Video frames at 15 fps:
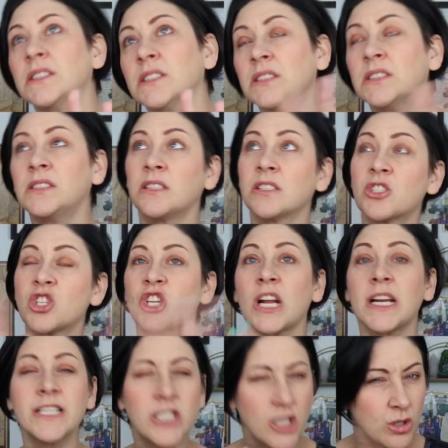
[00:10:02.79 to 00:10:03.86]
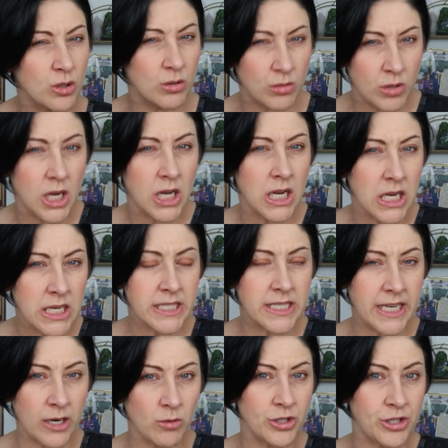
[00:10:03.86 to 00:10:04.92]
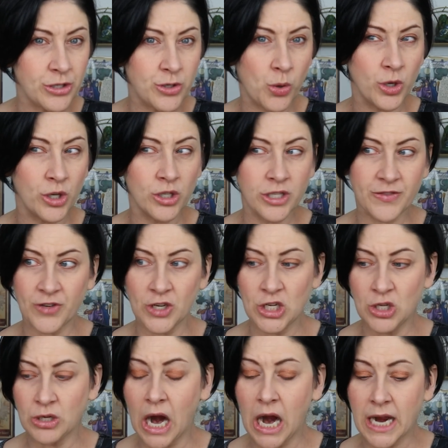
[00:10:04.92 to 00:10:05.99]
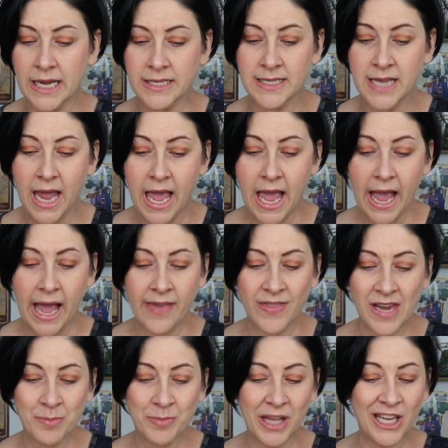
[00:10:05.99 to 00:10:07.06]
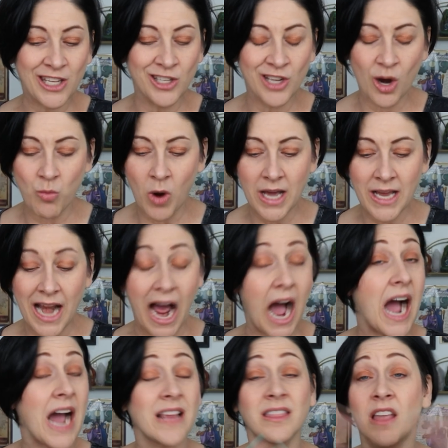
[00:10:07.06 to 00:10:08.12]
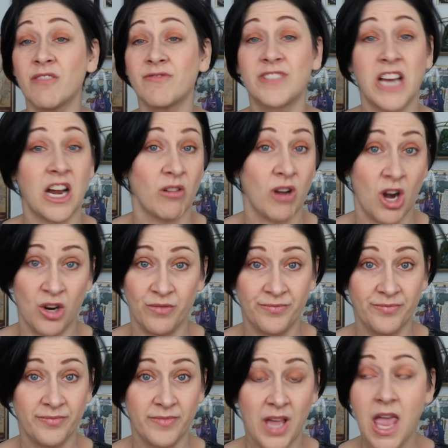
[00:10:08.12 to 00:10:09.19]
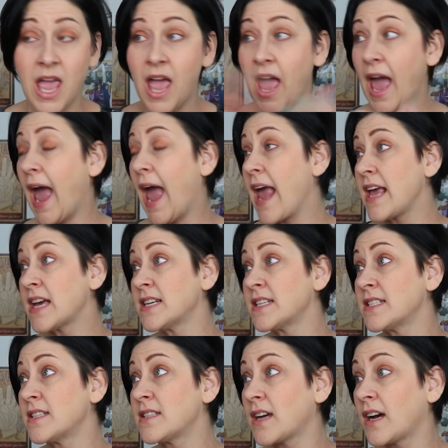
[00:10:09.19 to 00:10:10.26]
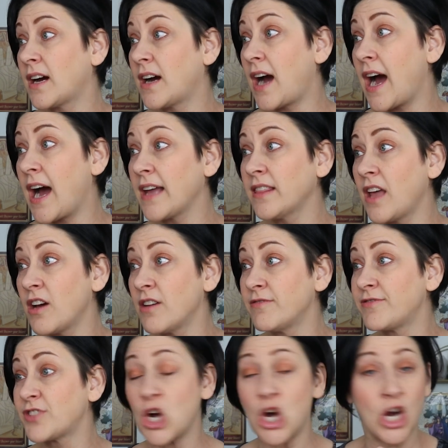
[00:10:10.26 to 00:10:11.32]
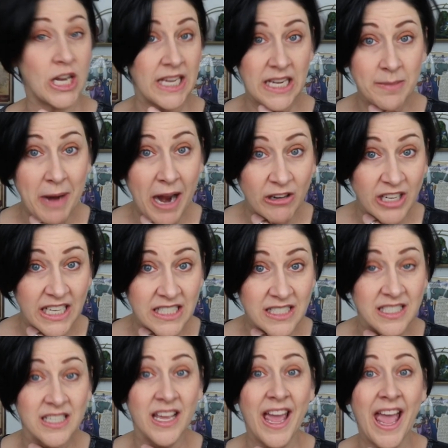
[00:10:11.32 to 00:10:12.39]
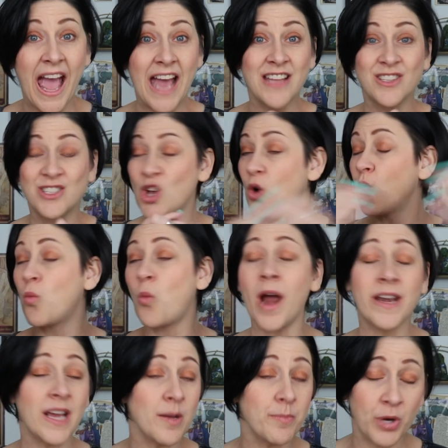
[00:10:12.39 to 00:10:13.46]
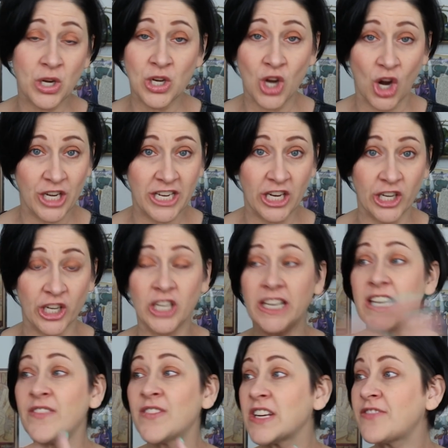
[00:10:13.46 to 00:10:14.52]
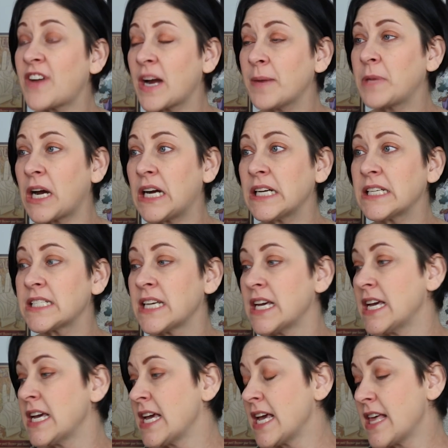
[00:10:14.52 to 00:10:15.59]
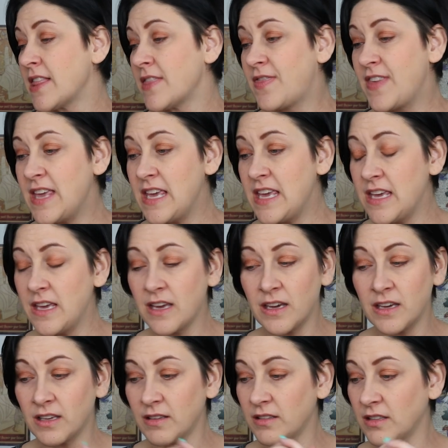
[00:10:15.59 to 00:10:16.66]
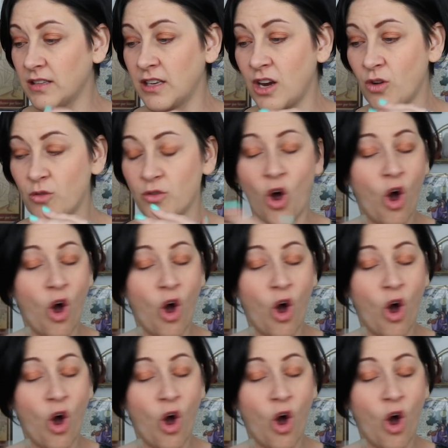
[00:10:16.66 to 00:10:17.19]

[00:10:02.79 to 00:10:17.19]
uh, should I do tarot tutorials for you guys? And then I'm like, you know what? I love tarot and I love talking about it. And so why not put it on here? Even if I'm not the, you know,